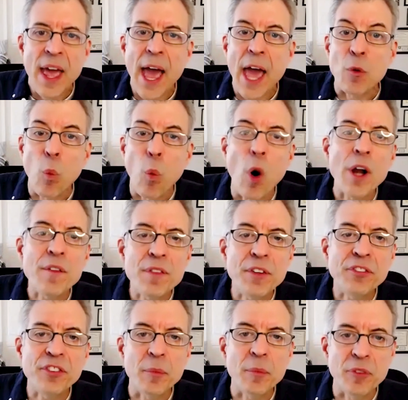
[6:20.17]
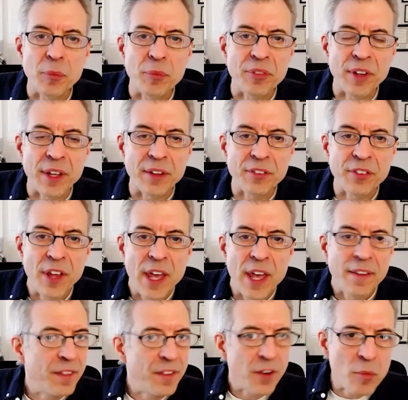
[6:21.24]
And one of the symptoms is
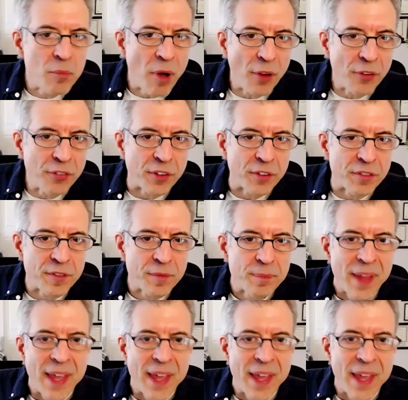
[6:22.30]
that they're impulsive.